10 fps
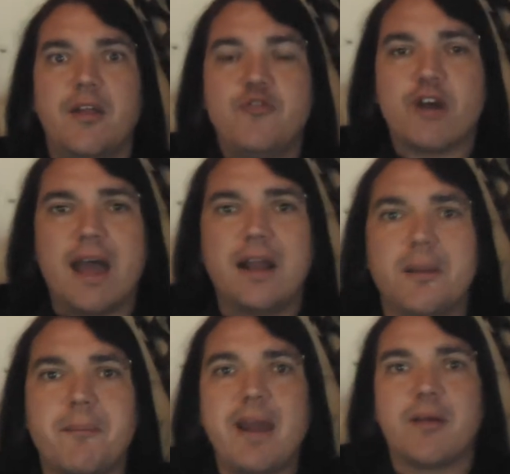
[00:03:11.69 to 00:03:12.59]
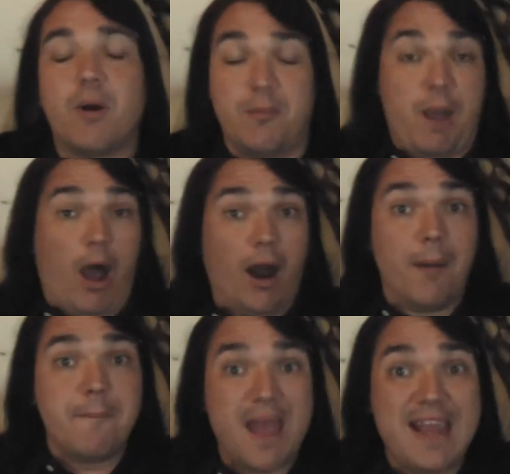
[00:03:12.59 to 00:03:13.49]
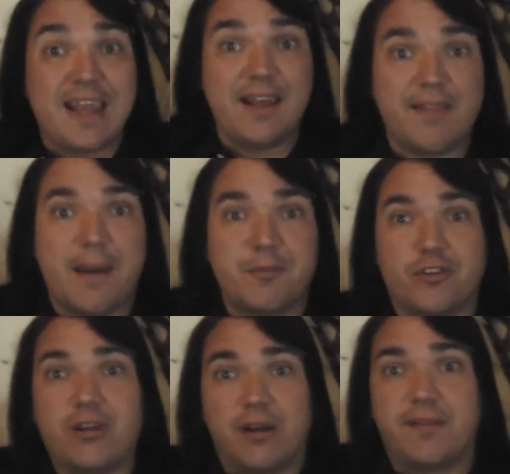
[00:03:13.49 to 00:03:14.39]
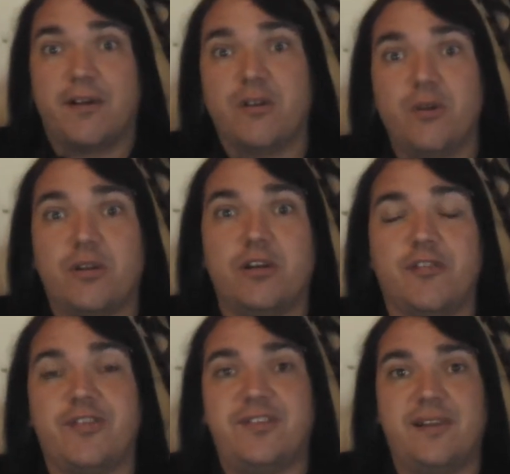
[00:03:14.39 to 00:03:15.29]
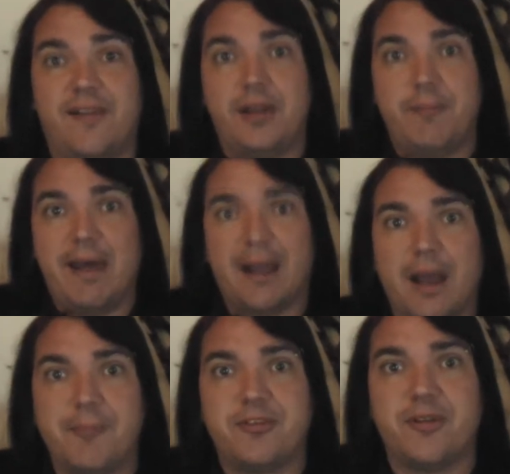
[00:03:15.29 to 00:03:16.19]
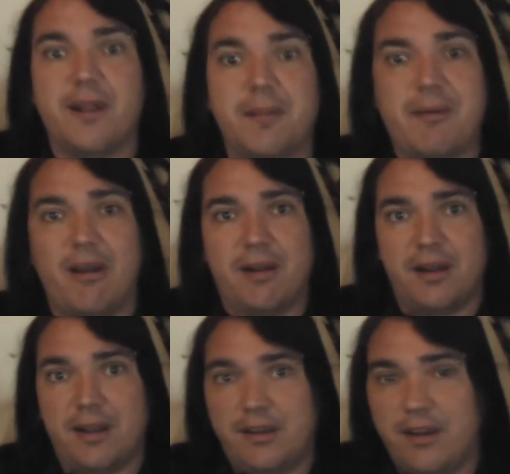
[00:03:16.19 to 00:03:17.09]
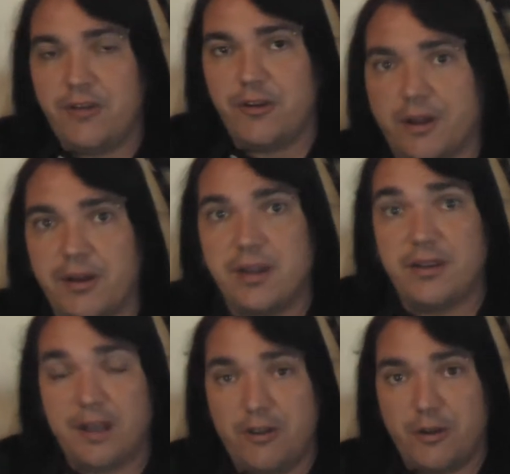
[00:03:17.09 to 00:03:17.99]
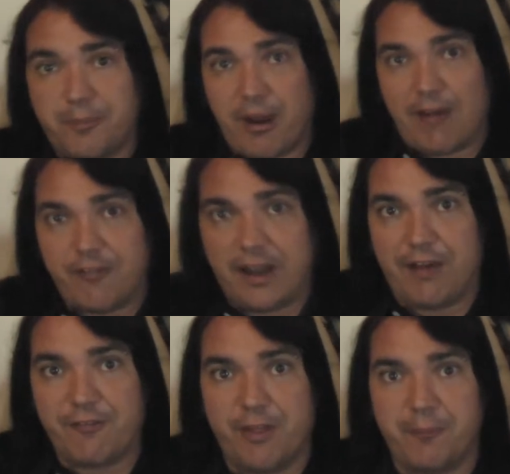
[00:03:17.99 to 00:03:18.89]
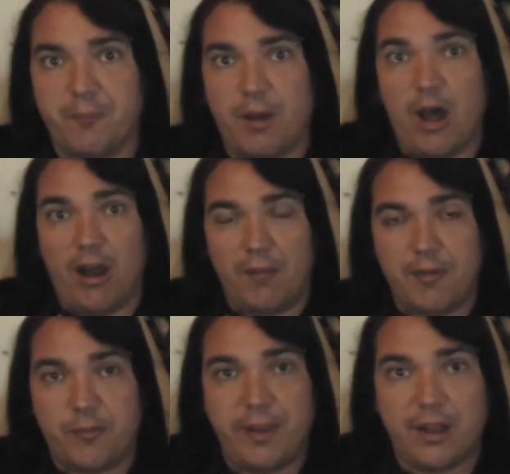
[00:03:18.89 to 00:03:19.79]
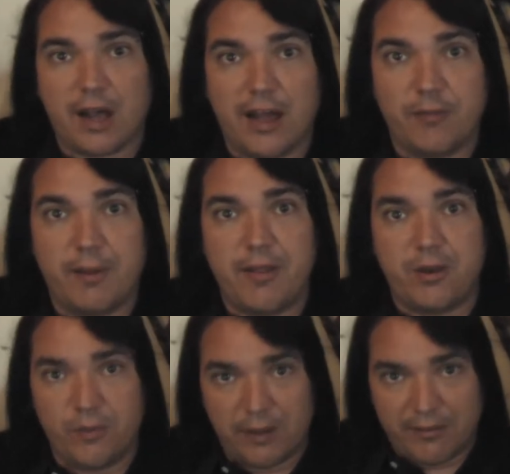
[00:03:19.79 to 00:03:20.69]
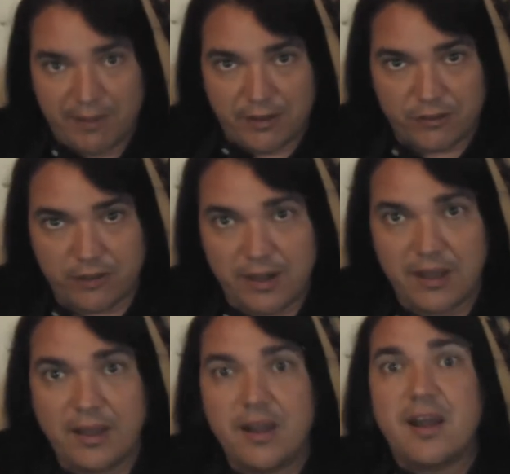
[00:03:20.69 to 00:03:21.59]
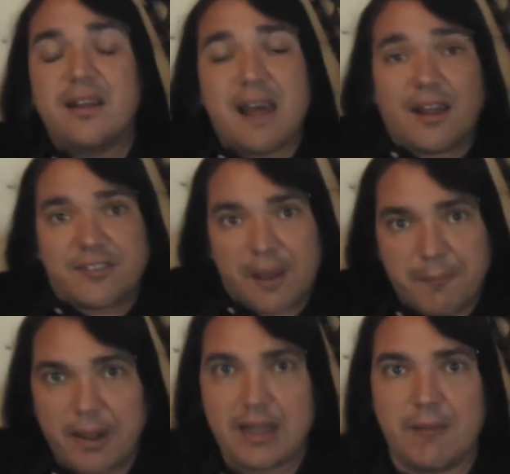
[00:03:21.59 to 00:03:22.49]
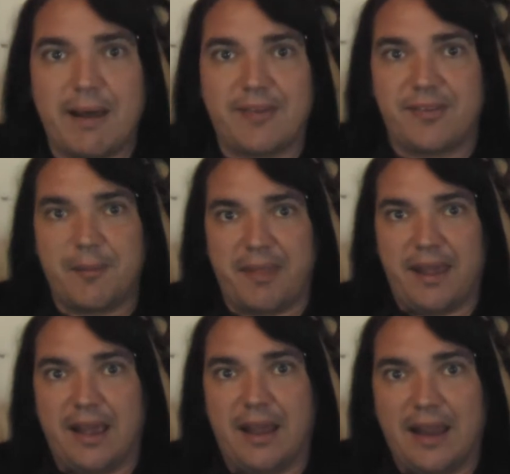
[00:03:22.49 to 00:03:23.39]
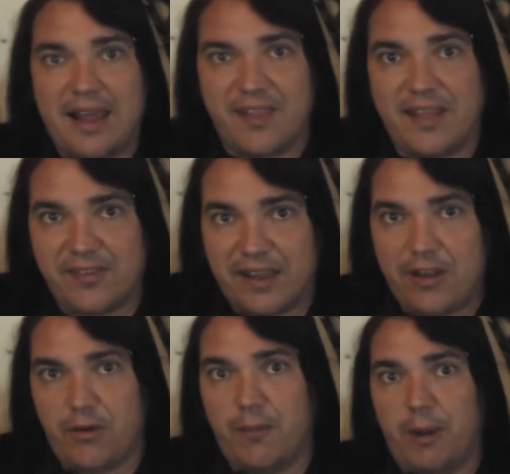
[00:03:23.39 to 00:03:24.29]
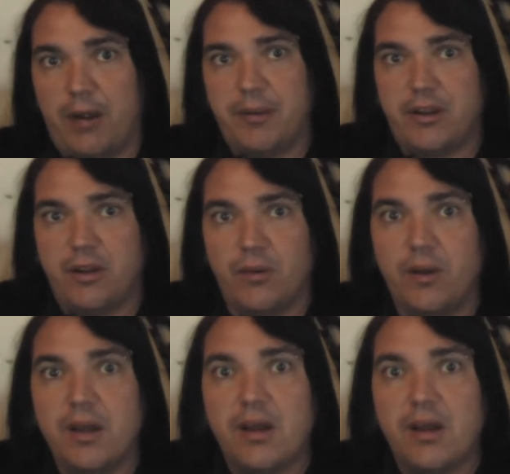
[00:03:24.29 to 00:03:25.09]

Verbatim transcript: trying to make, are making them start their nuclear facility back up so that America can continue to, continue to profit off the harm that's being caused by the nuclear industry. Tell somebody about something like this at your barbecue.